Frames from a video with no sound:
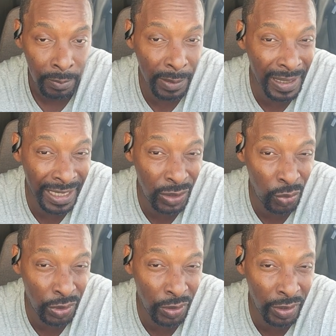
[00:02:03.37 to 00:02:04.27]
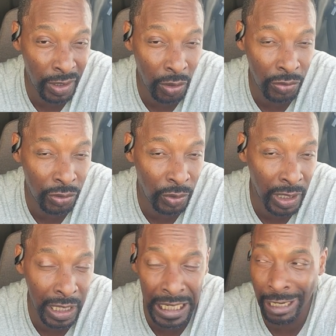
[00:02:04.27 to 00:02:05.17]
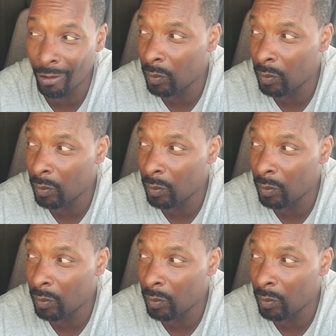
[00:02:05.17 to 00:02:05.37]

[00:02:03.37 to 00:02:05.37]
maybe like 2:30, close to 3 o'clock.